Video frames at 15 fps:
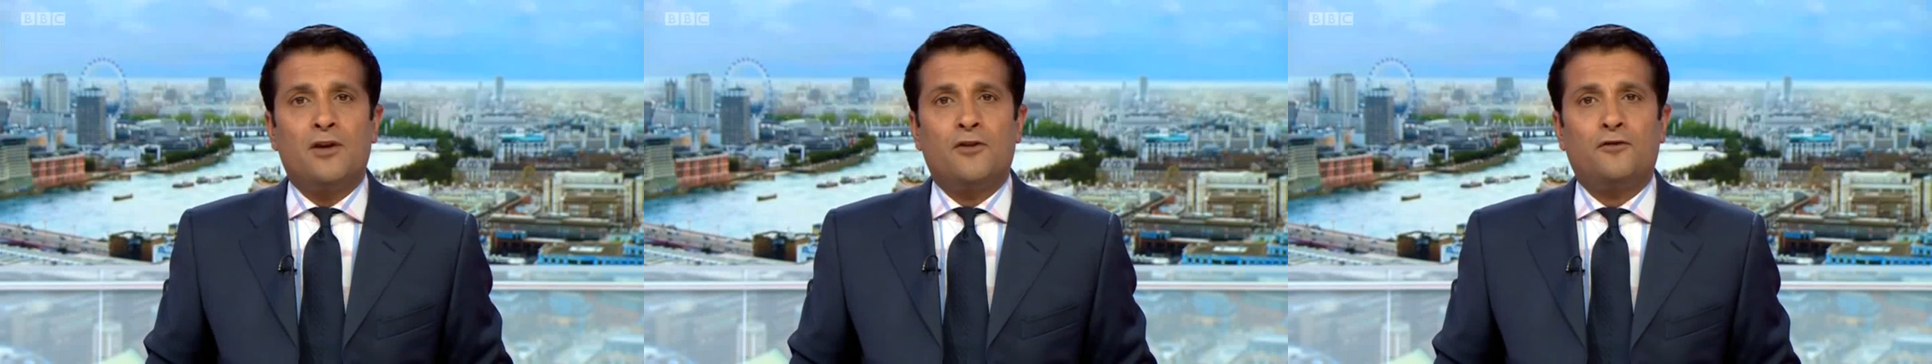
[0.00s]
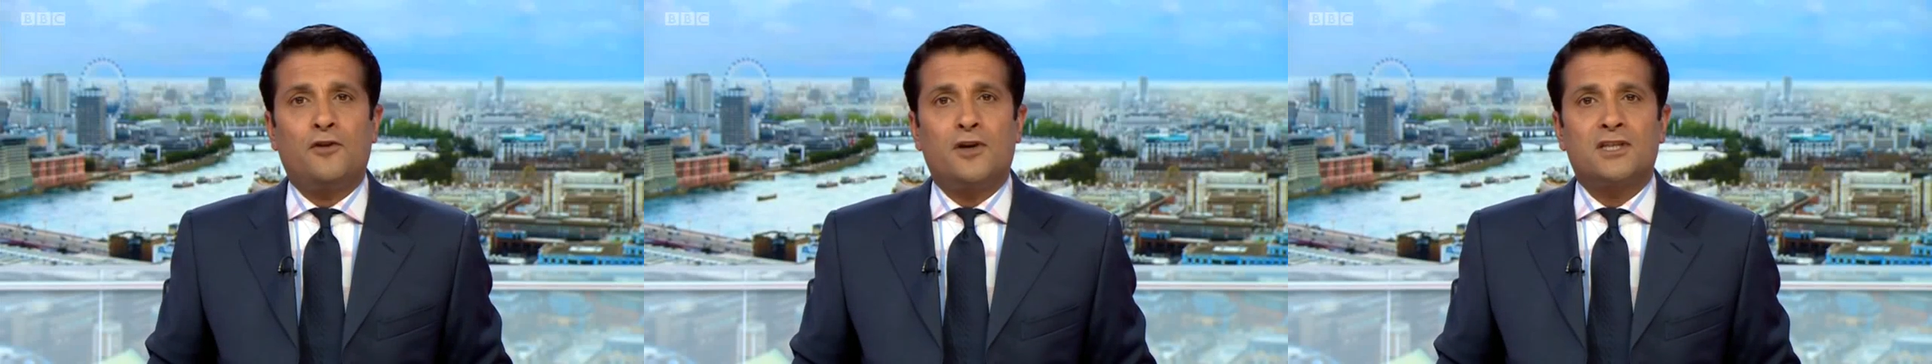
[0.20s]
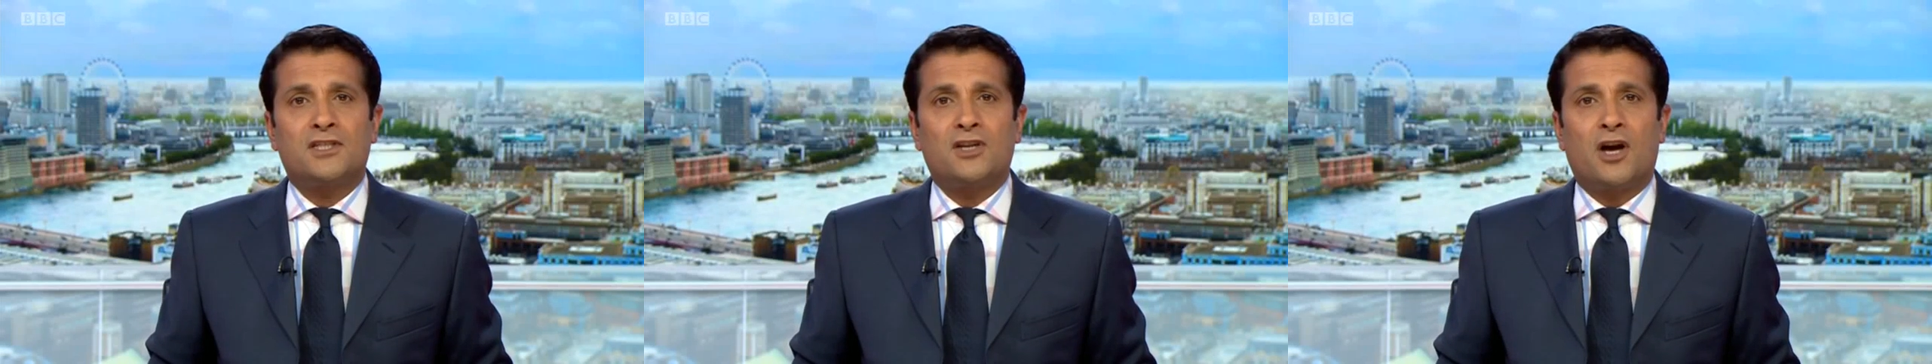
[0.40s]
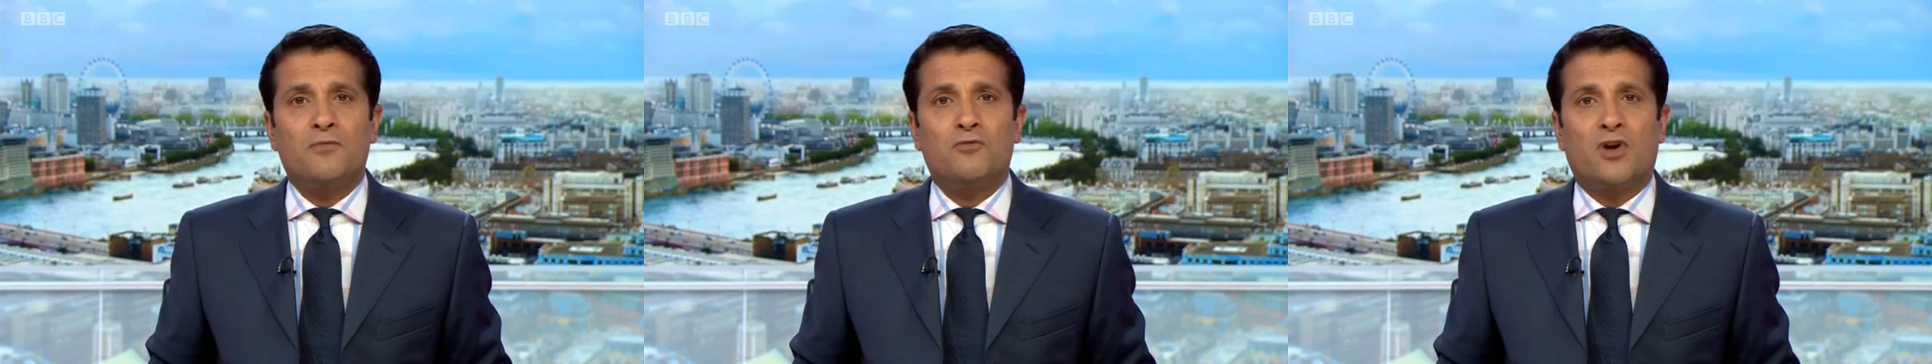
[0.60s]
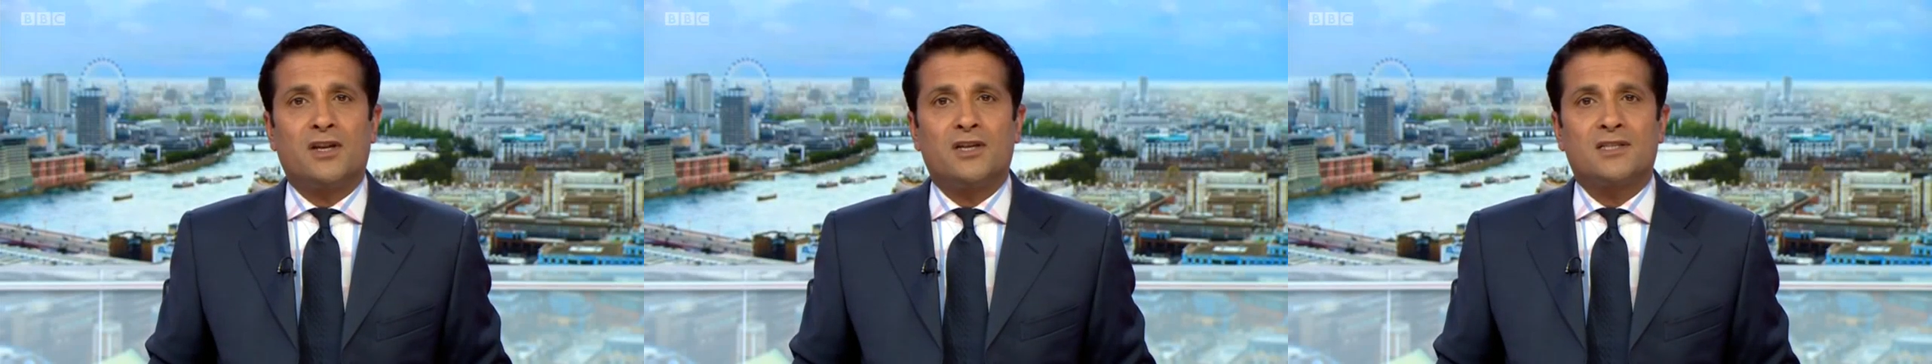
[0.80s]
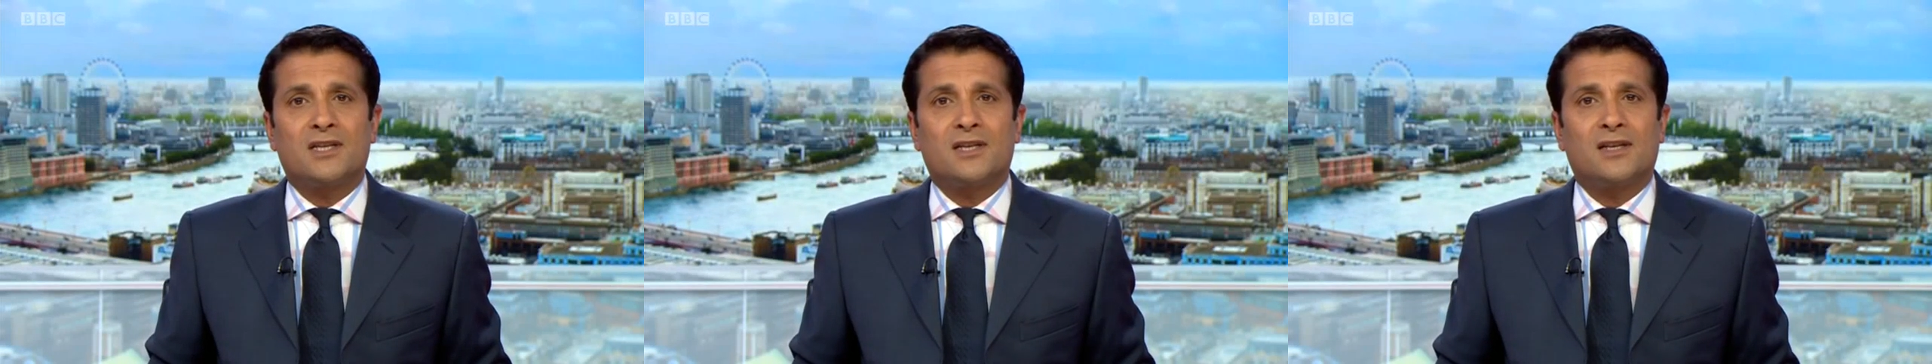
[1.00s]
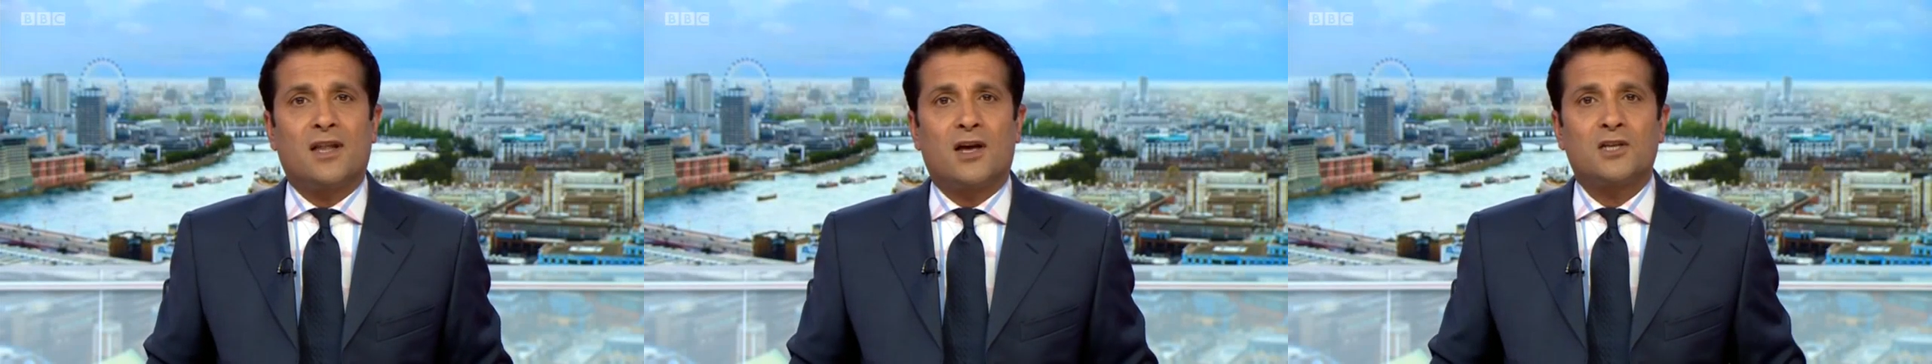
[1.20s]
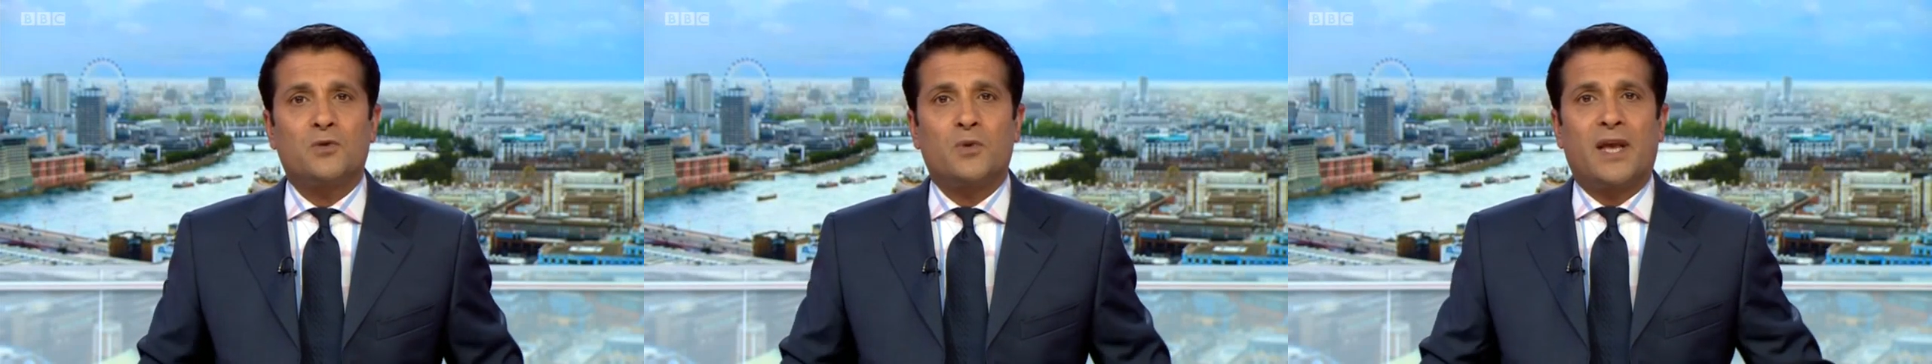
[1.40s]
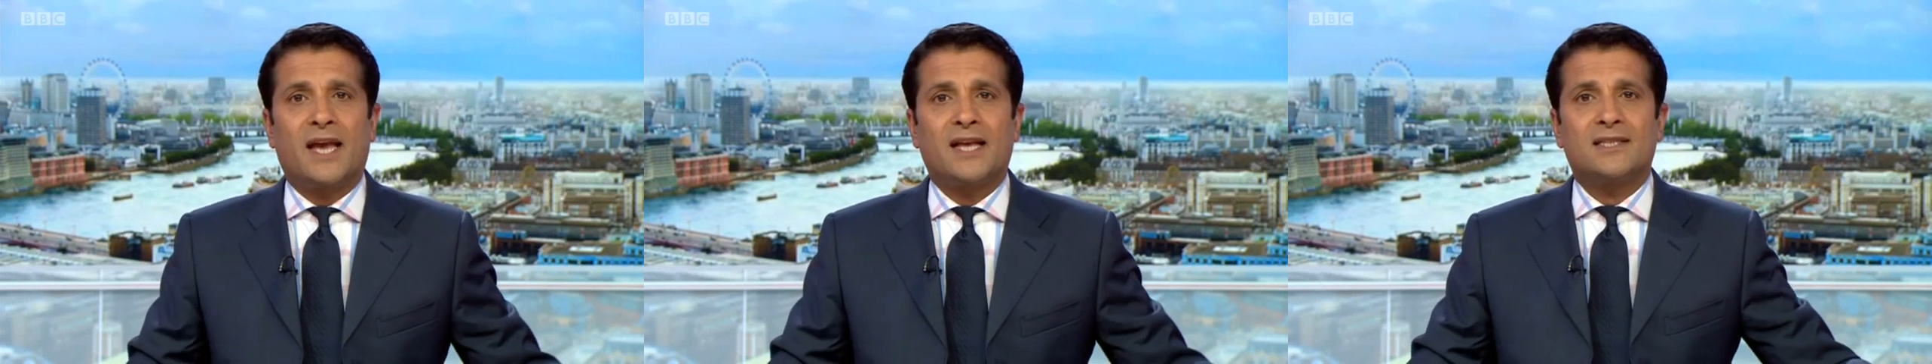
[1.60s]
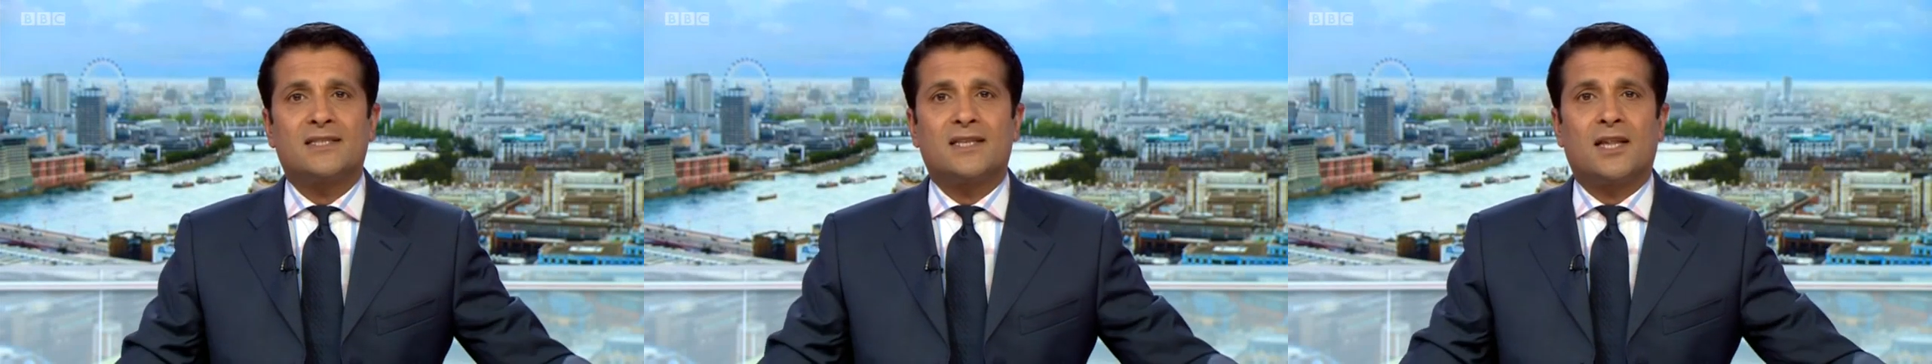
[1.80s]
First-time runners at last
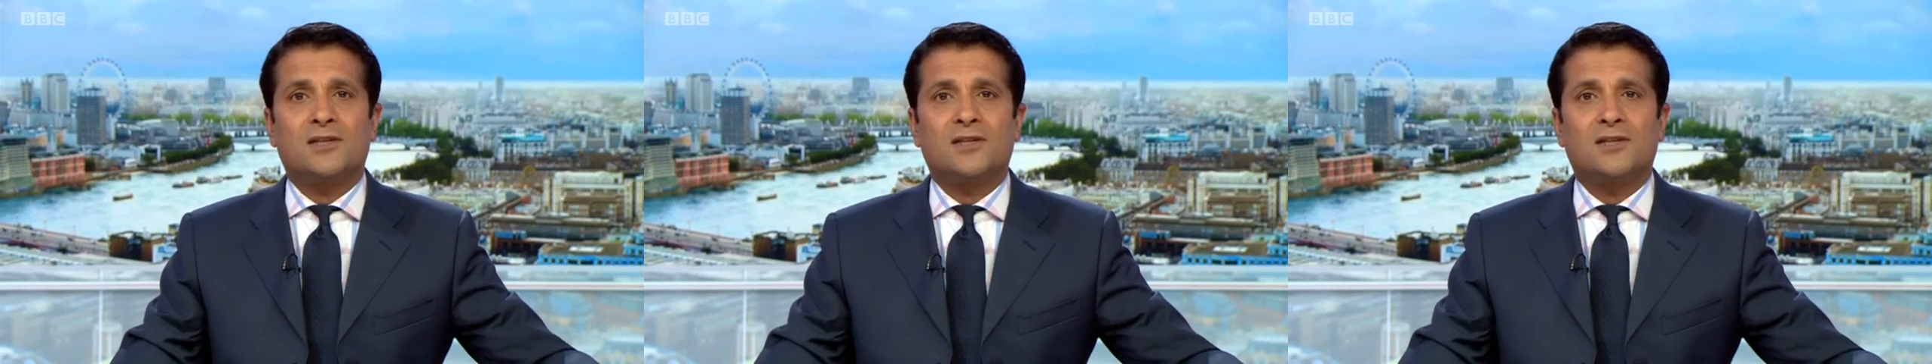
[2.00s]
weekend's